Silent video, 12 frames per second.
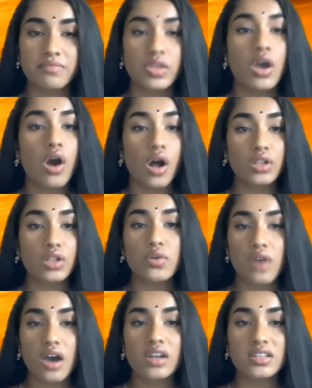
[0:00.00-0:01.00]
Although
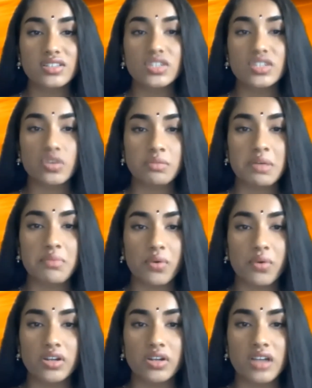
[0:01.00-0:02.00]
God is extremely
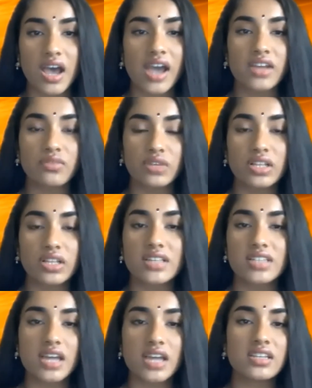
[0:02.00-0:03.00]
important, I realized
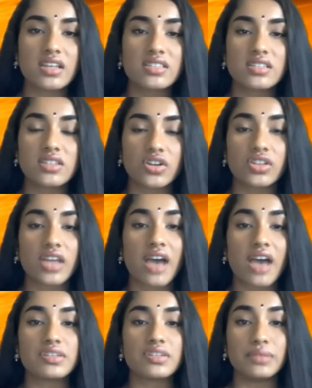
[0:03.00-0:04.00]
I didn't necessarily have
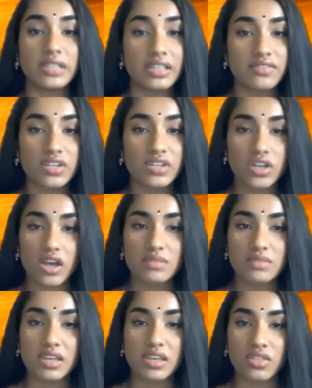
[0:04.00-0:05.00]
to believe in God to be
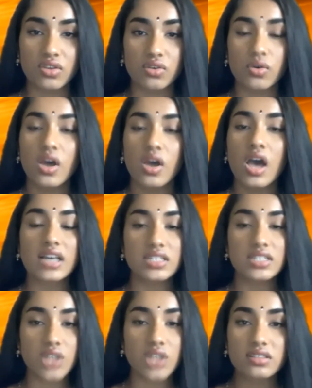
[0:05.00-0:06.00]
a Hindu as
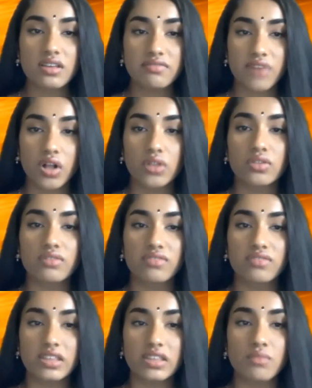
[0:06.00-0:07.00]
long as I followed the
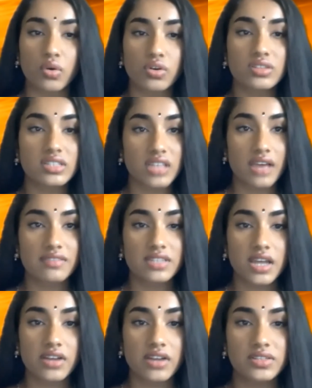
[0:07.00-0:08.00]
Vedic morals and
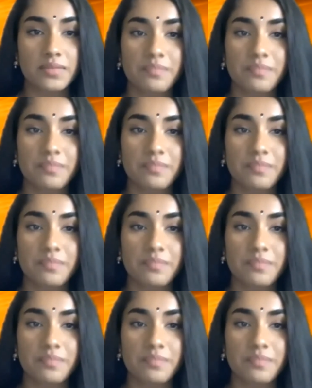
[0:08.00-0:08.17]
lifestyles.